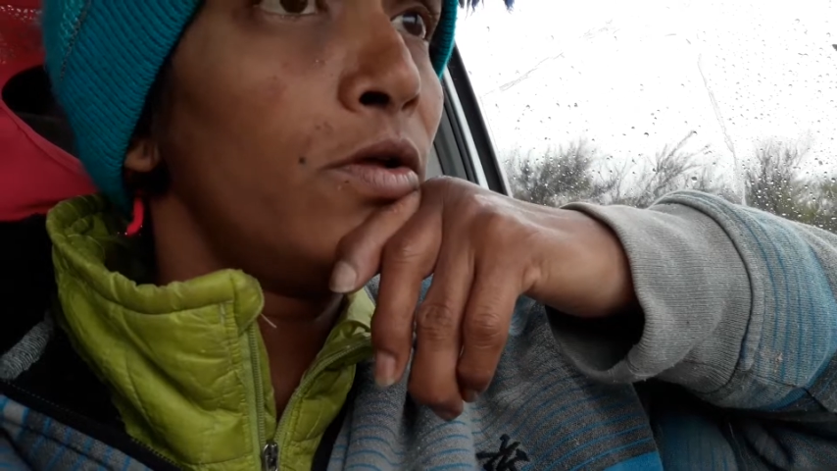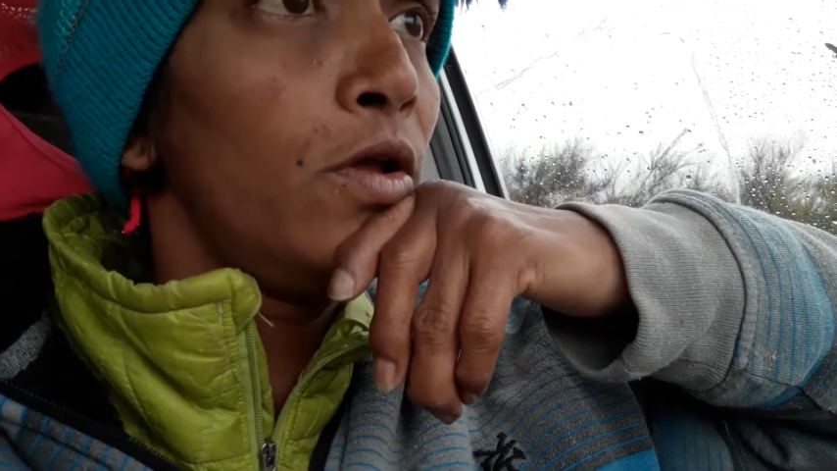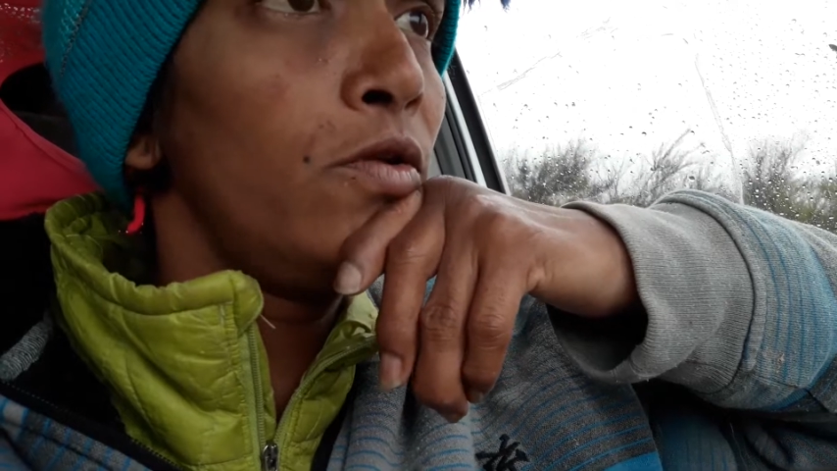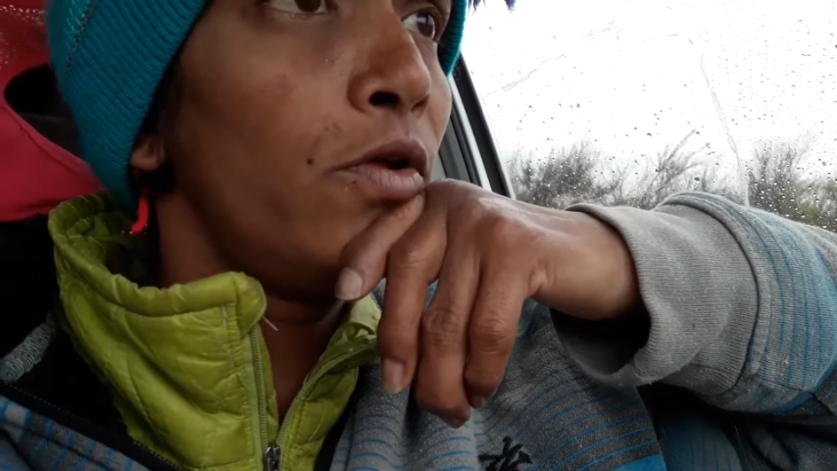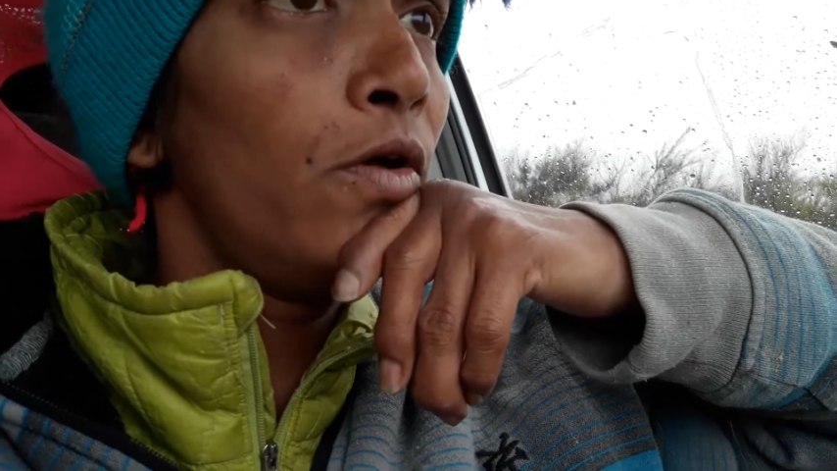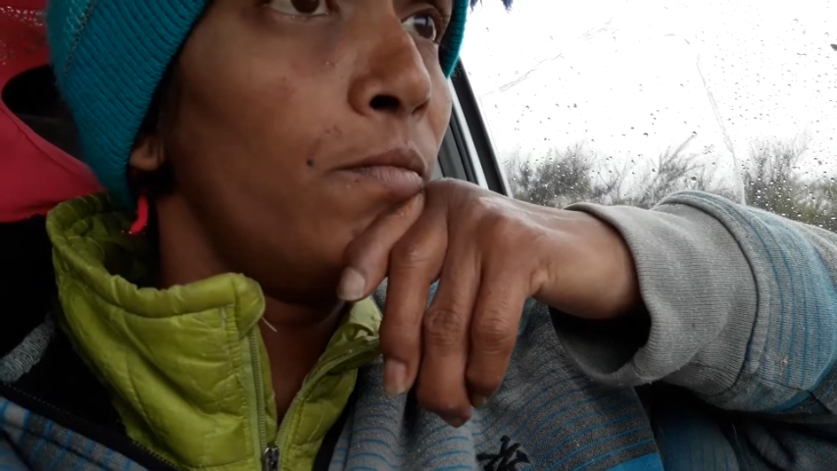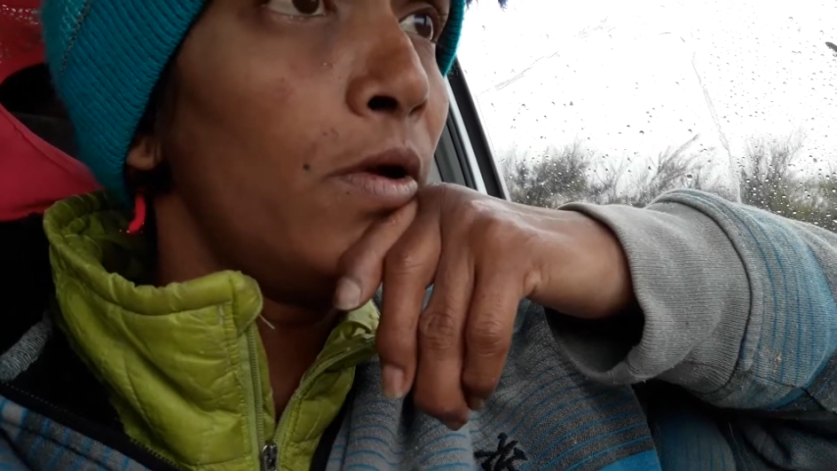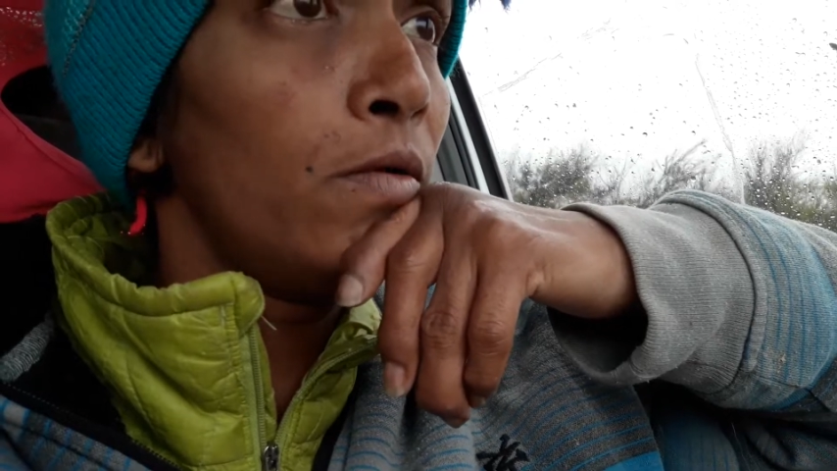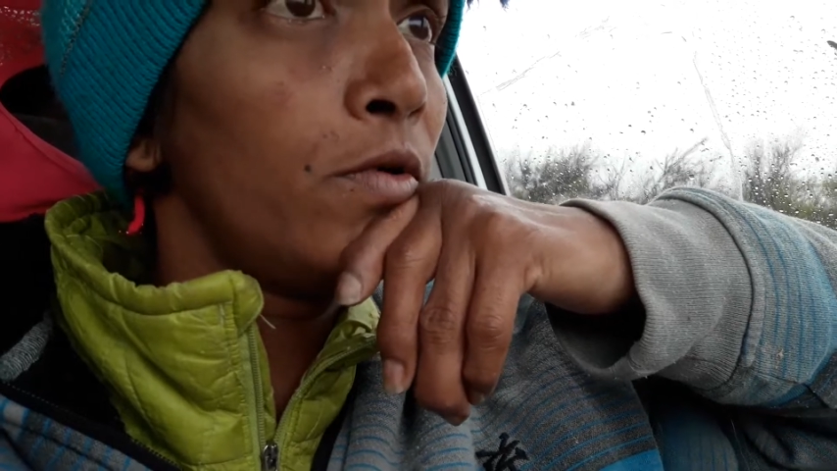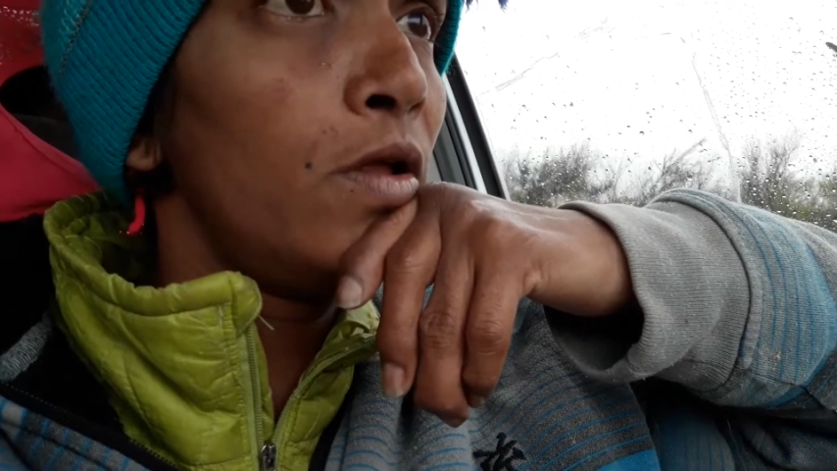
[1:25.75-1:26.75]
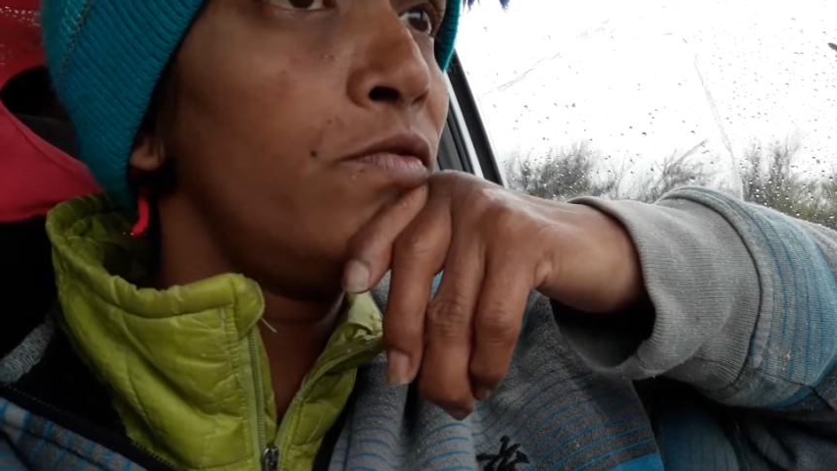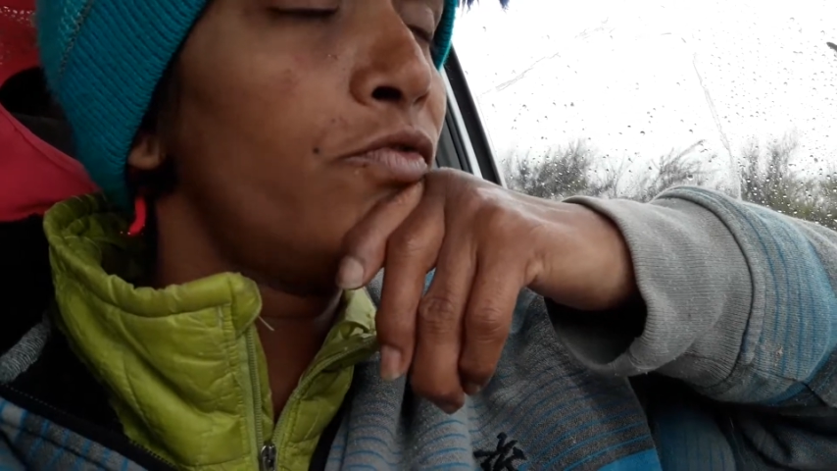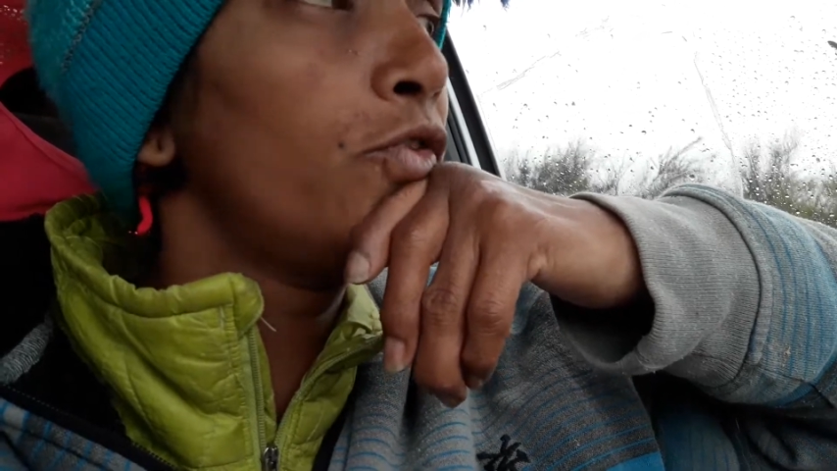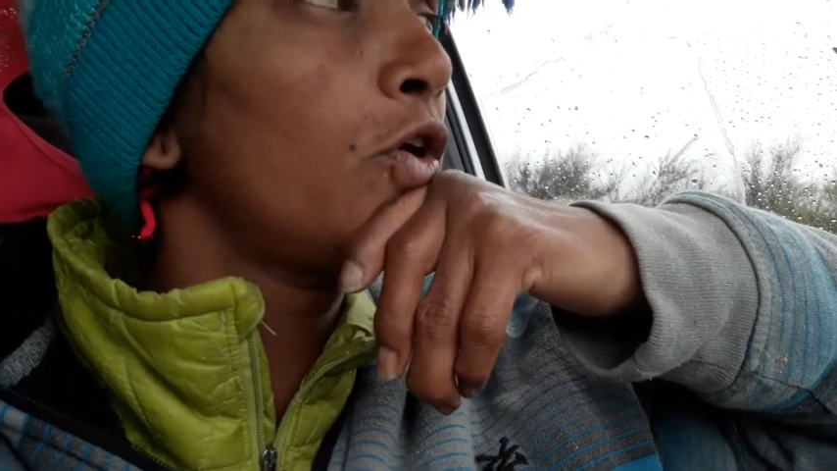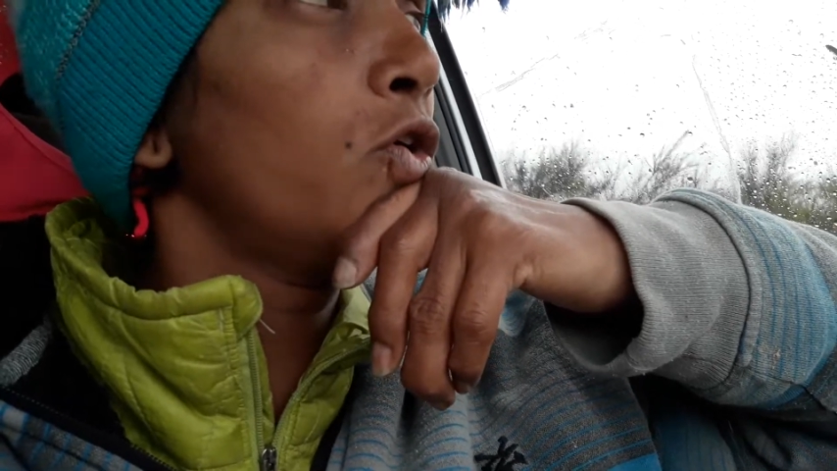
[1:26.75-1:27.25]
and I'm kind of
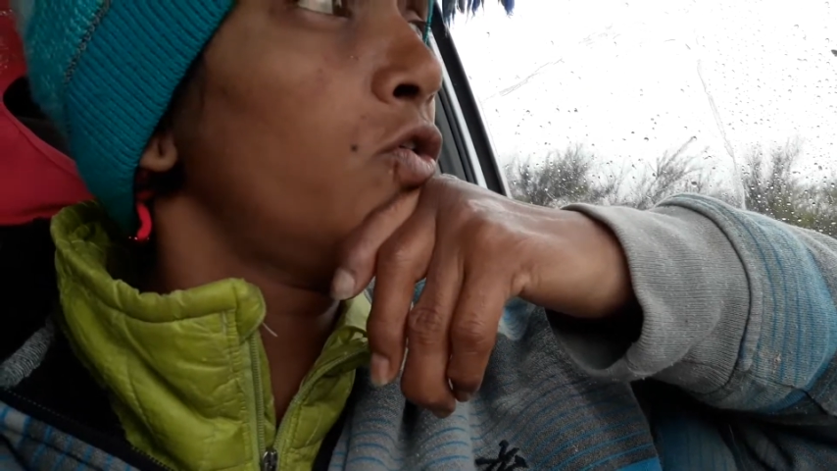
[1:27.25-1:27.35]
stuck